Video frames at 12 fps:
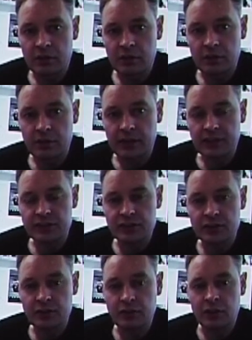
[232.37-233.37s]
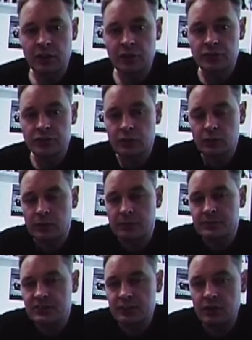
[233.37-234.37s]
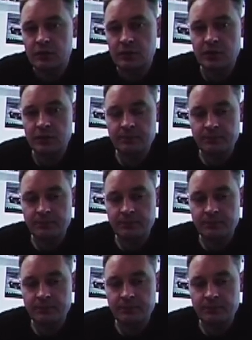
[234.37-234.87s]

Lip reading: connection to the web server